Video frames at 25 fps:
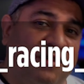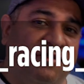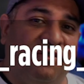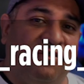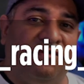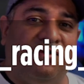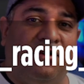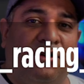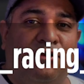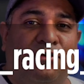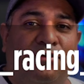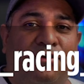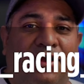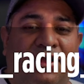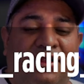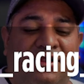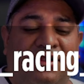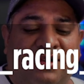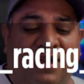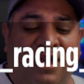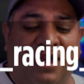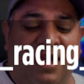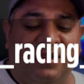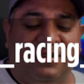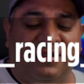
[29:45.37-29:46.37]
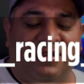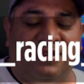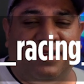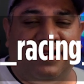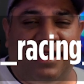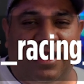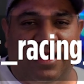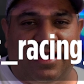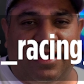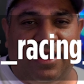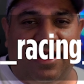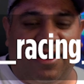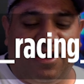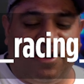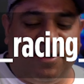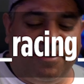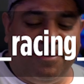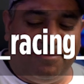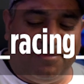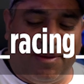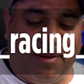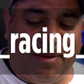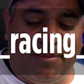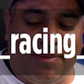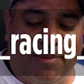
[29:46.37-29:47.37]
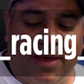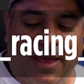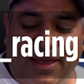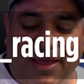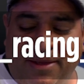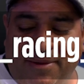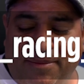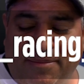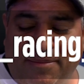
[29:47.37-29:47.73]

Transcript: fun with Rails, guys. Take care. Bye bye.